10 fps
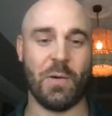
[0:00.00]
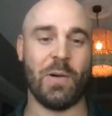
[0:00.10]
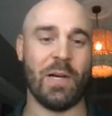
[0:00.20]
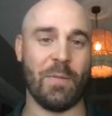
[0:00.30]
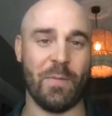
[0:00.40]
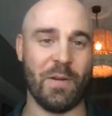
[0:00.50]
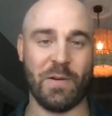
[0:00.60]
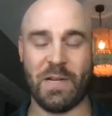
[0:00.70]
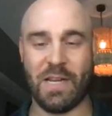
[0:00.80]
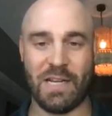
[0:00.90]
So
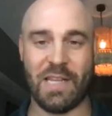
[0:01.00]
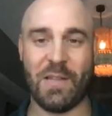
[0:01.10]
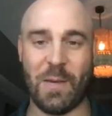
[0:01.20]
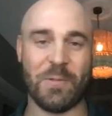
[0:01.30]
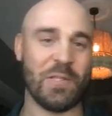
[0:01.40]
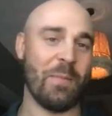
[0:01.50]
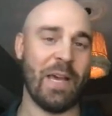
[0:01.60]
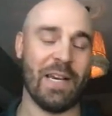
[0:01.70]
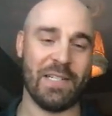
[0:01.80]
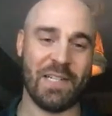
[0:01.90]
and he labels
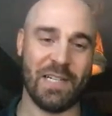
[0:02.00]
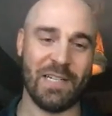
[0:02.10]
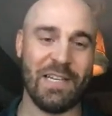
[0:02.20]
them as